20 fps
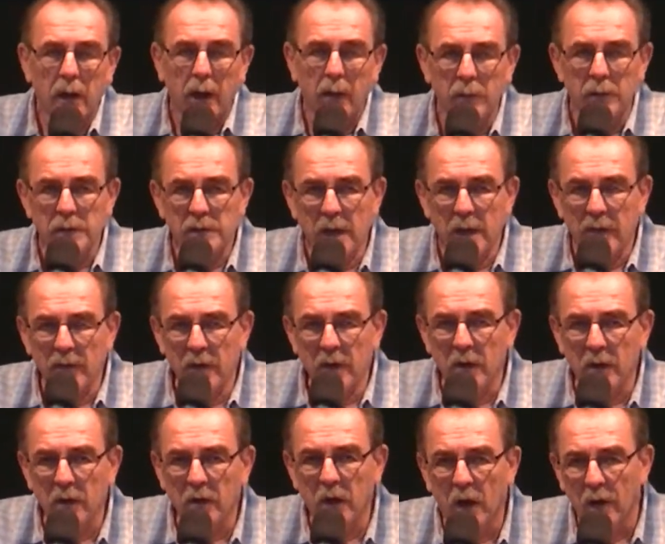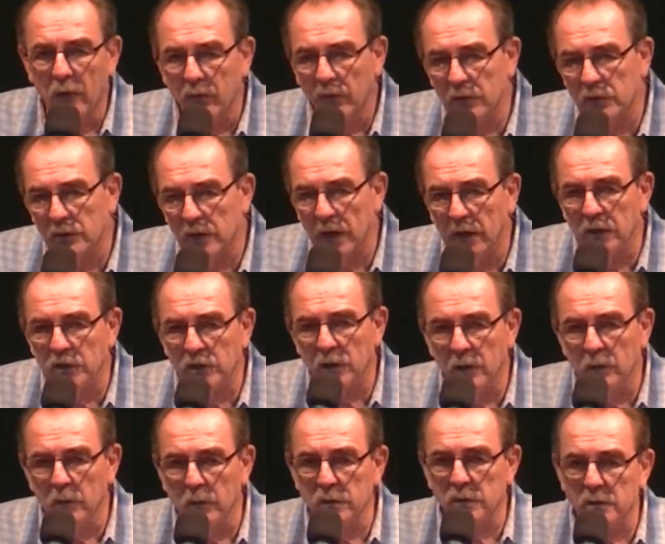I was having a
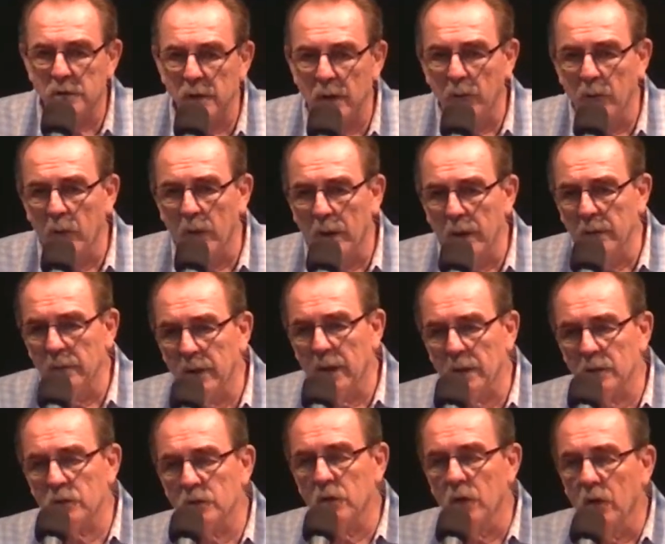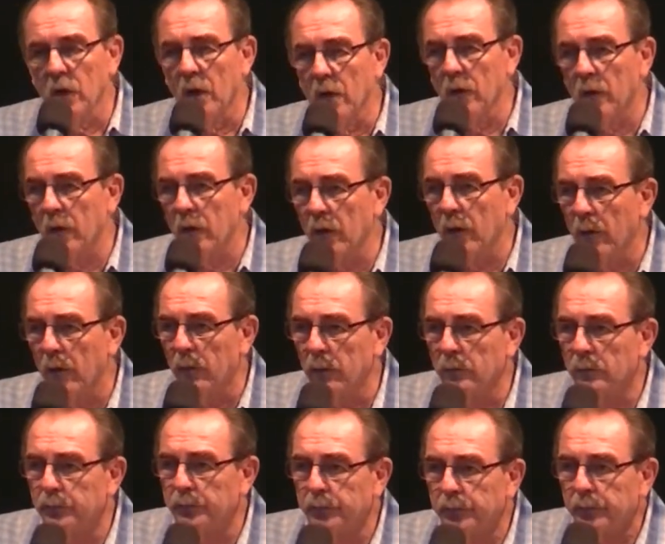conversation with someone not too long
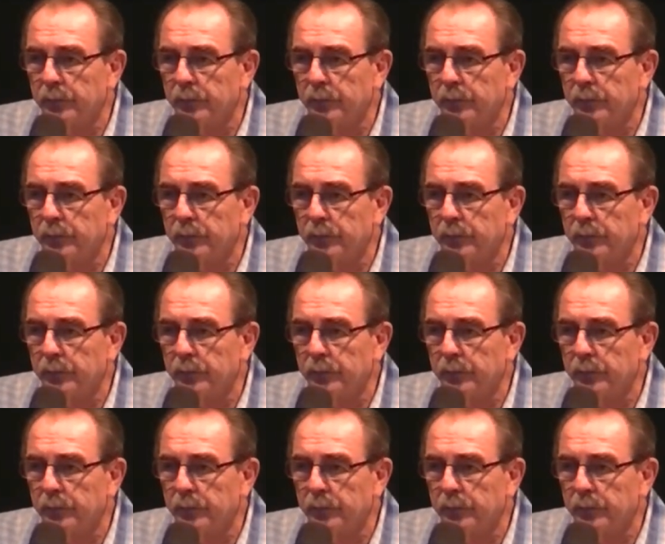ago,